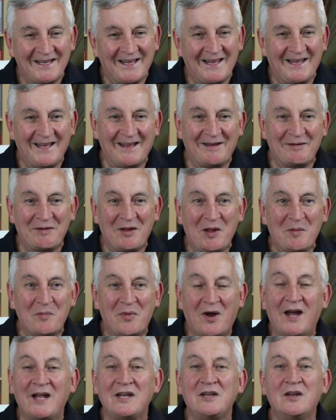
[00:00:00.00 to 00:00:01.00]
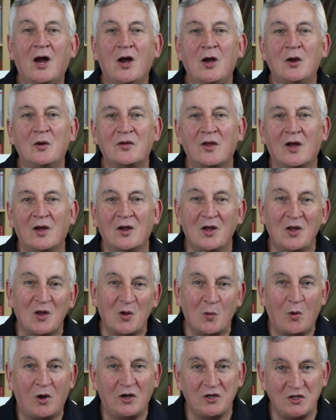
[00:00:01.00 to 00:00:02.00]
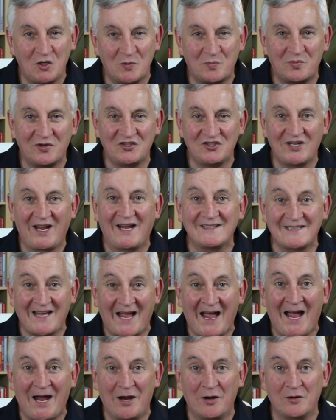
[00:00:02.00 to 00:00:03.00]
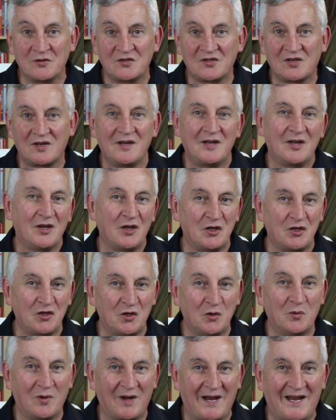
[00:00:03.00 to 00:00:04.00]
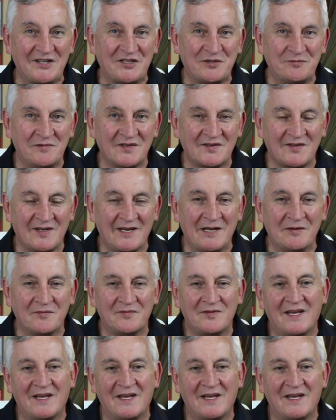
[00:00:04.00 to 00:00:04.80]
But I know that what you project out, you will actually receive.